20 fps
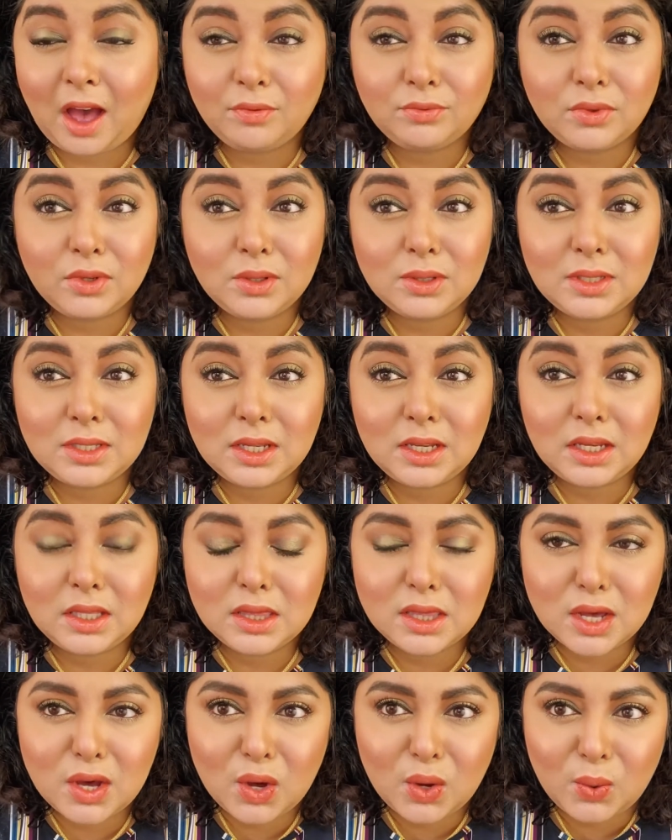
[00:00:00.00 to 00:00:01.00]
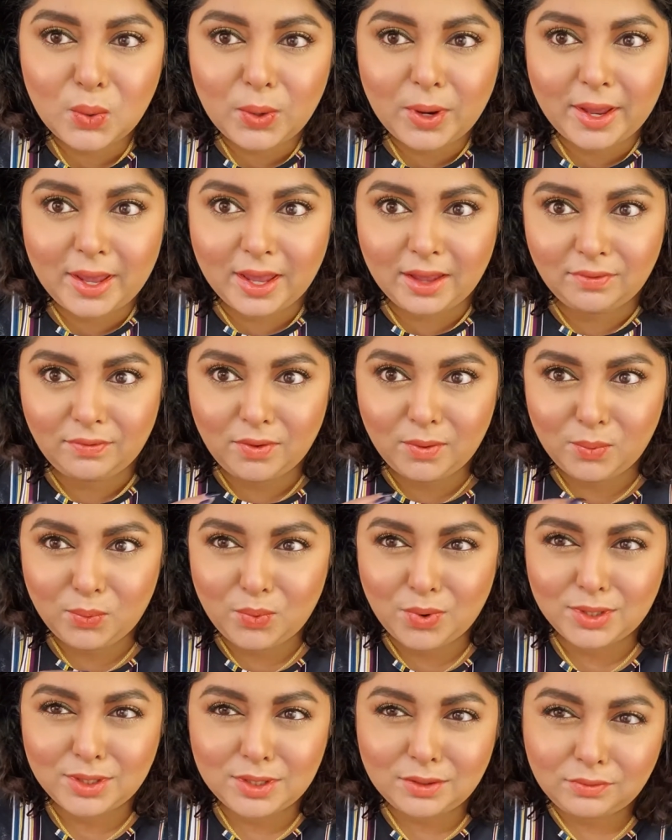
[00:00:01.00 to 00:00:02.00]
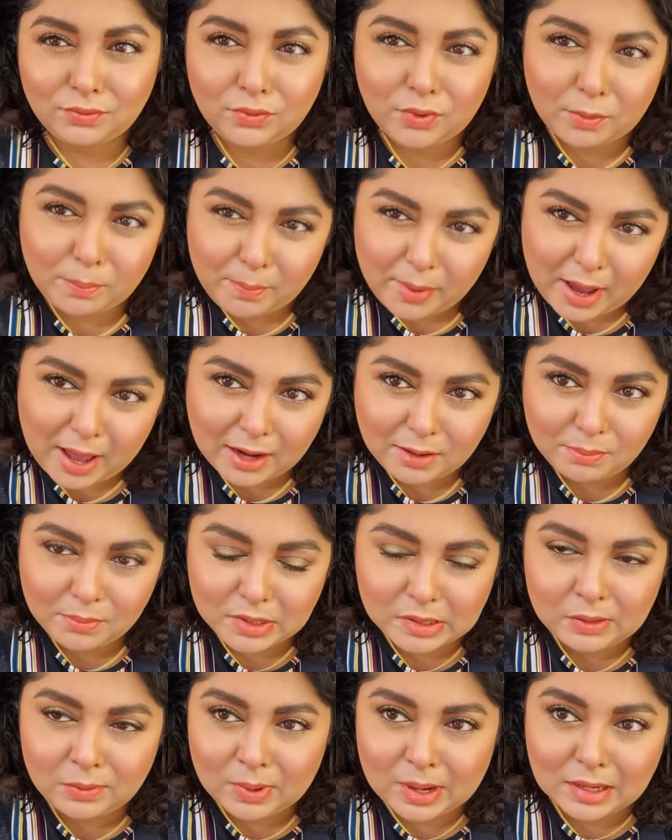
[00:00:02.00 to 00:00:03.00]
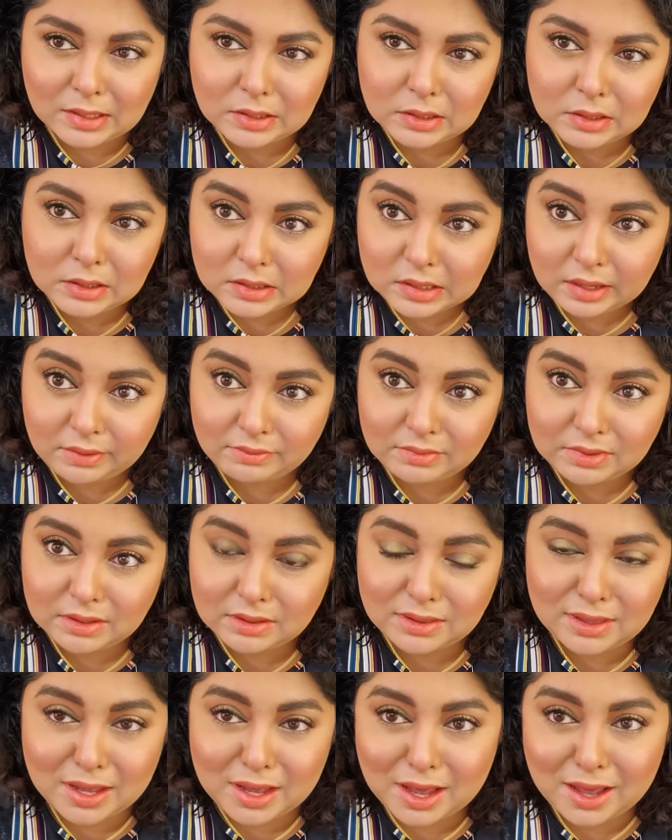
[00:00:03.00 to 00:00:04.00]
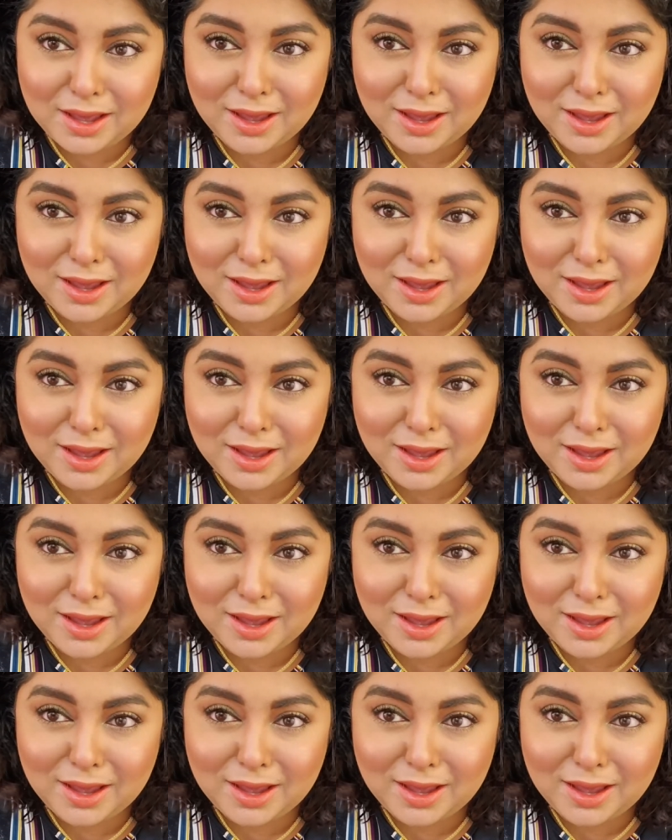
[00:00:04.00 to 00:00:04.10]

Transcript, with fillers: to say though, if it wasn't for Pat McGrath to save the day,